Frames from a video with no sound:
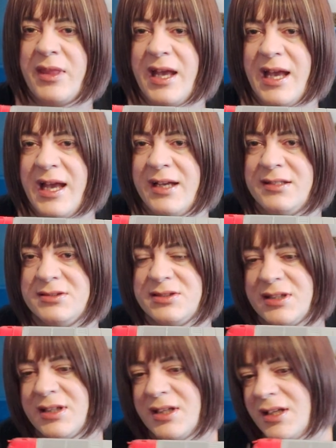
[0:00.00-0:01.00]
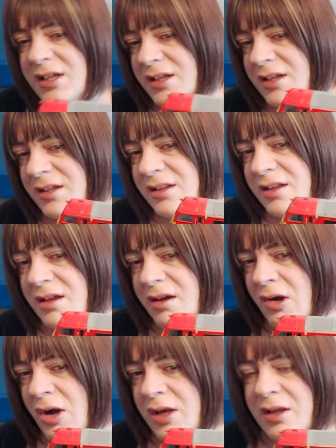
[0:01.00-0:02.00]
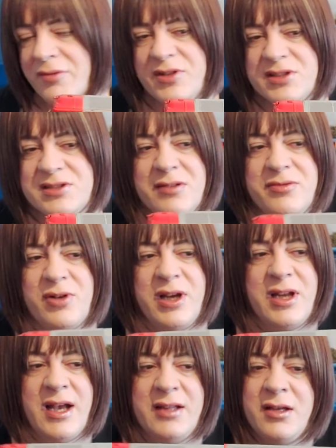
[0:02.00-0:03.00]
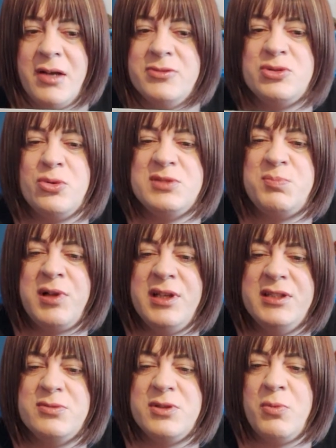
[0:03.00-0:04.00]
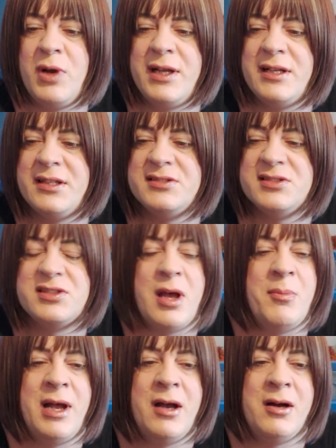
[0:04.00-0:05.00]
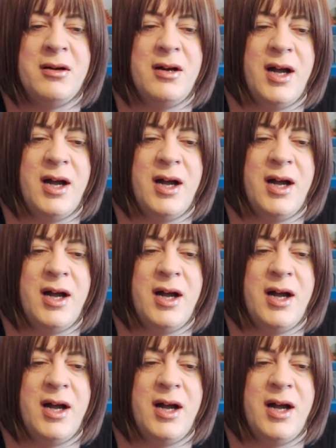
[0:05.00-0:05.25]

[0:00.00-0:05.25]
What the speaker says: And I love this livery, and I was always pleased with the way that this has come out,